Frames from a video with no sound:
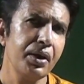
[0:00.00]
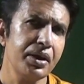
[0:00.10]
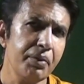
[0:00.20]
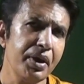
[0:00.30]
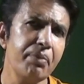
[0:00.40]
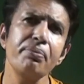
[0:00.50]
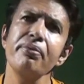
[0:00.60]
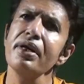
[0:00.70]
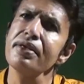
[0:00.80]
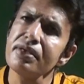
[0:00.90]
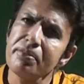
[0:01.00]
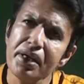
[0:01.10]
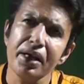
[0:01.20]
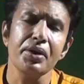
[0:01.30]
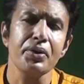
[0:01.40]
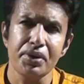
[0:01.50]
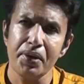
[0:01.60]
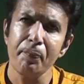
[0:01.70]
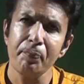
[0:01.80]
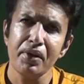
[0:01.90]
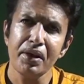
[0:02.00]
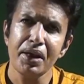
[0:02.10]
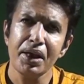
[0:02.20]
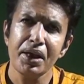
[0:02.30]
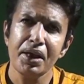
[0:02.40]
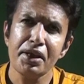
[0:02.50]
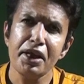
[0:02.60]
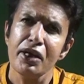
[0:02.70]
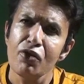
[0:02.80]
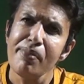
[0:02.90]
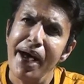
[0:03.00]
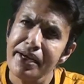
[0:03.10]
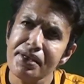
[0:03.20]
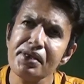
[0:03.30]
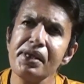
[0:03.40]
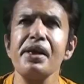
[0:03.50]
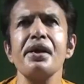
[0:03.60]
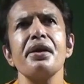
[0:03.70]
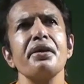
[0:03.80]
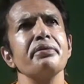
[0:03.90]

The play brings about their humanity.